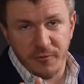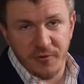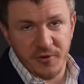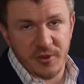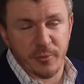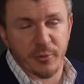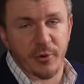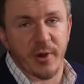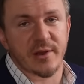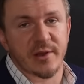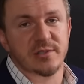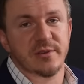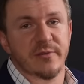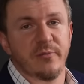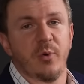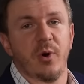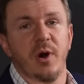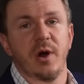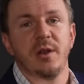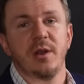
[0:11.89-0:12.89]
for the price of
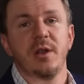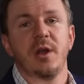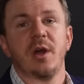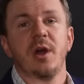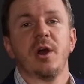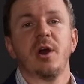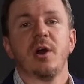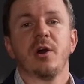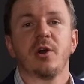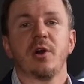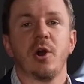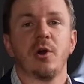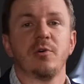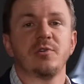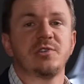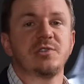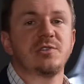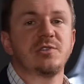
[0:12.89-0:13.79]
one, goes